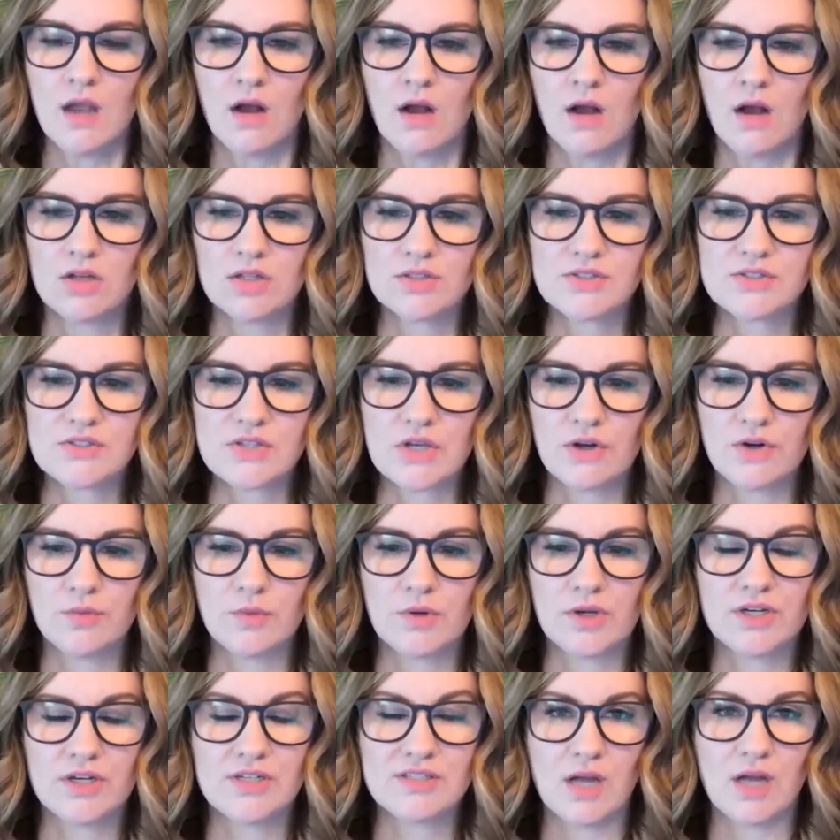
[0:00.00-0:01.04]
Also,
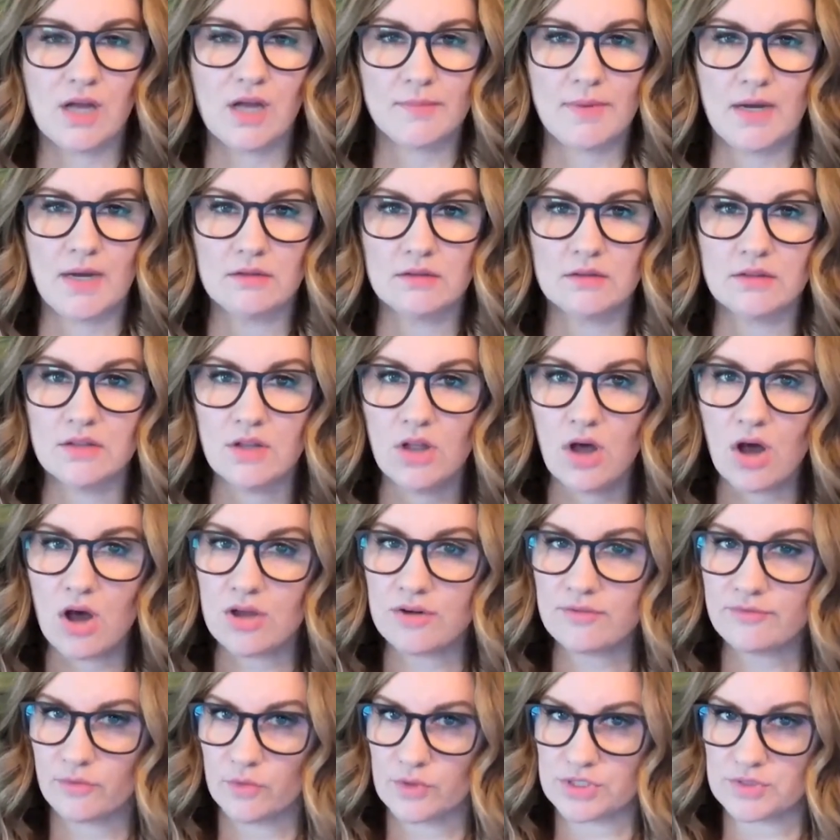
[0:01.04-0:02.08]
we're going to talk about law
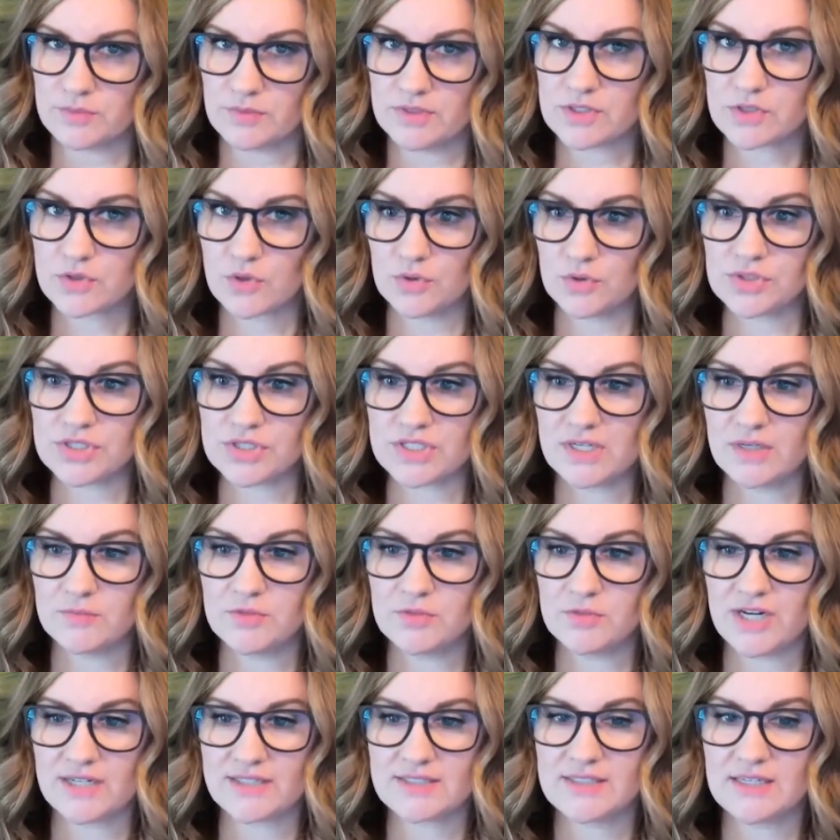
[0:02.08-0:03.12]
enforcement's goals and
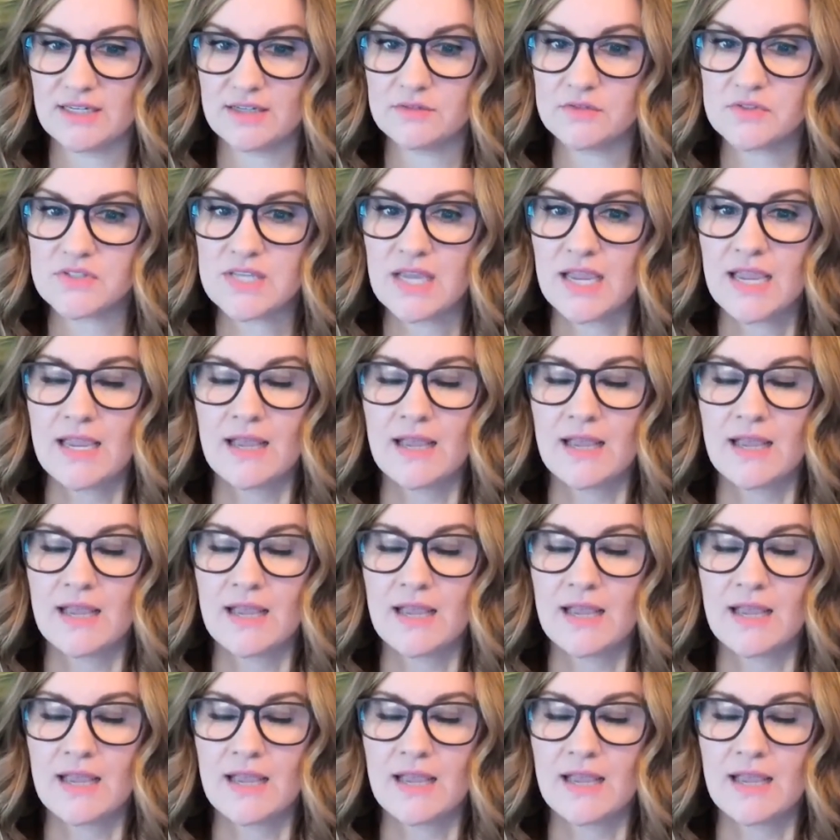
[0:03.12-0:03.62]
objectives.